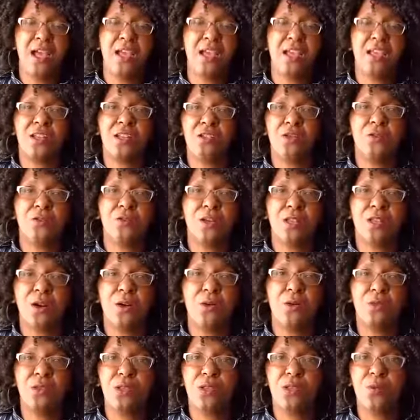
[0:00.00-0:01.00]
You can
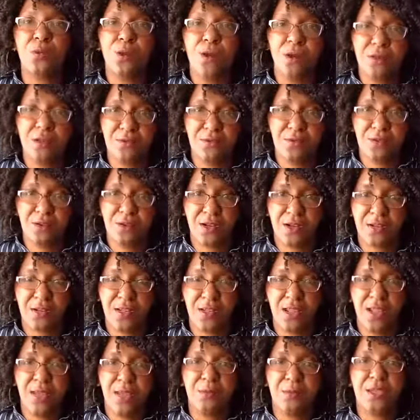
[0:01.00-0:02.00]
only work for it,
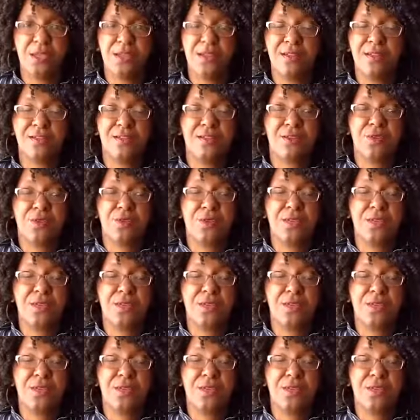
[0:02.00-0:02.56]
because